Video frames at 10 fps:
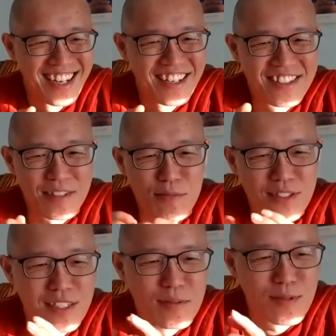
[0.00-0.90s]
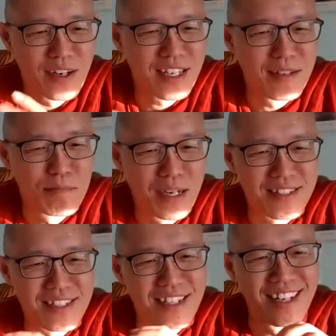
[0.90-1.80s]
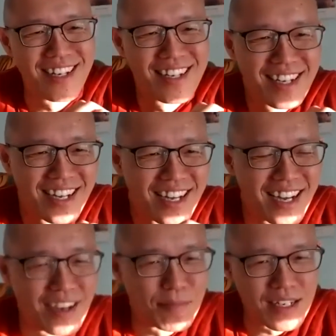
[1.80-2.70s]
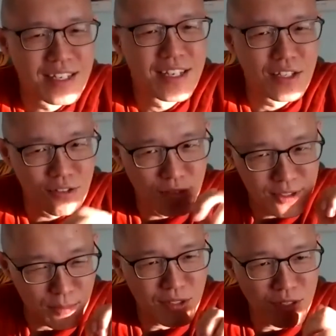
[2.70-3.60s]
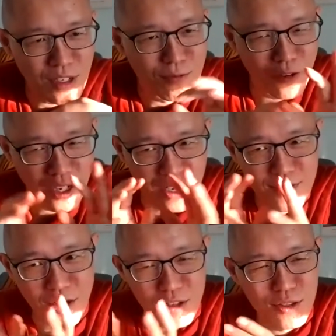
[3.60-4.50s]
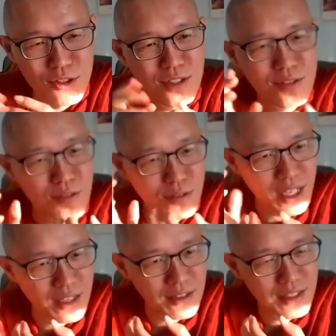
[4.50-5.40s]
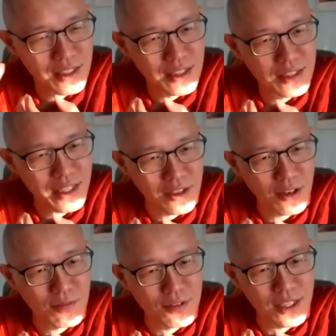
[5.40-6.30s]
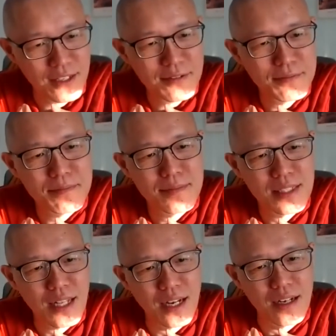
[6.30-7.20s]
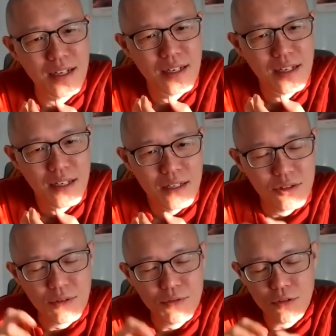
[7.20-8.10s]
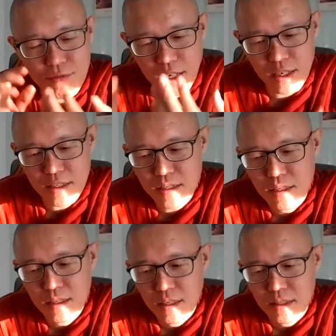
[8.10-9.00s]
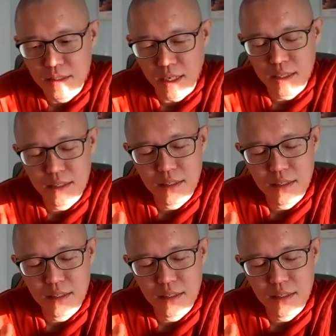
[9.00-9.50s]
seems very impersonal, but you substitute with whatever conditions you can think of, okay? So if you find that,